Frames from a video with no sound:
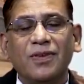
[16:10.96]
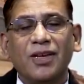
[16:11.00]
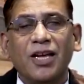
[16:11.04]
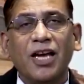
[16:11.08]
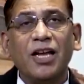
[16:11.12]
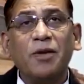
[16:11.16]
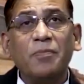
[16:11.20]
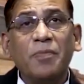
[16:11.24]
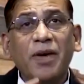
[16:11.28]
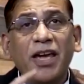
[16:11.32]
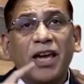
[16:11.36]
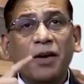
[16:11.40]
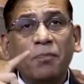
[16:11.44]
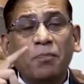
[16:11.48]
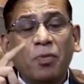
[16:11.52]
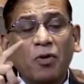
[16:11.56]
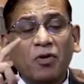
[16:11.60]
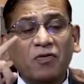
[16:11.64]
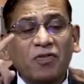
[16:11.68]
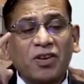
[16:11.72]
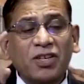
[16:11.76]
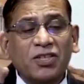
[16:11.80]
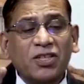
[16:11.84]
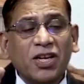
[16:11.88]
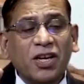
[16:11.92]
and make
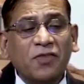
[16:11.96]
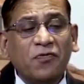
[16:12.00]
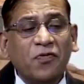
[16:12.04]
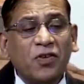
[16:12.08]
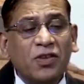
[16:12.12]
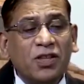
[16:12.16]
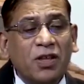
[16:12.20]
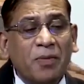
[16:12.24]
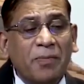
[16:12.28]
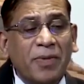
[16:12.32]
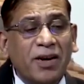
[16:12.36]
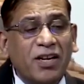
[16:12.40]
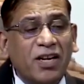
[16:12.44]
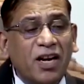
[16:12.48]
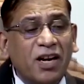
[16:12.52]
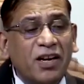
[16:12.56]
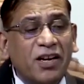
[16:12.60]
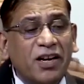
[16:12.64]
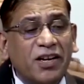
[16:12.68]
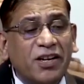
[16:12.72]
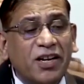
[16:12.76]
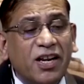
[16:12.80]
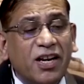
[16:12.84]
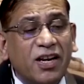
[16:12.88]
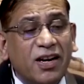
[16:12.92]
provision for the
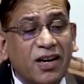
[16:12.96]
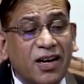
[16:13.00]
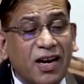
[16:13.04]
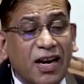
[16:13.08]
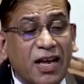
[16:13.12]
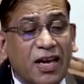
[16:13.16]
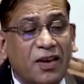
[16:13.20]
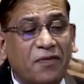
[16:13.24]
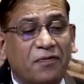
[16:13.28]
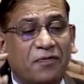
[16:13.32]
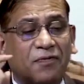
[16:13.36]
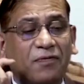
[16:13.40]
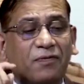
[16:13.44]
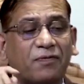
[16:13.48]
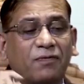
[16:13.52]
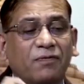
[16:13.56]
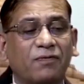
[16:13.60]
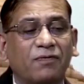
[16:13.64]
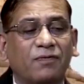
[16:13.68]
maternity relief.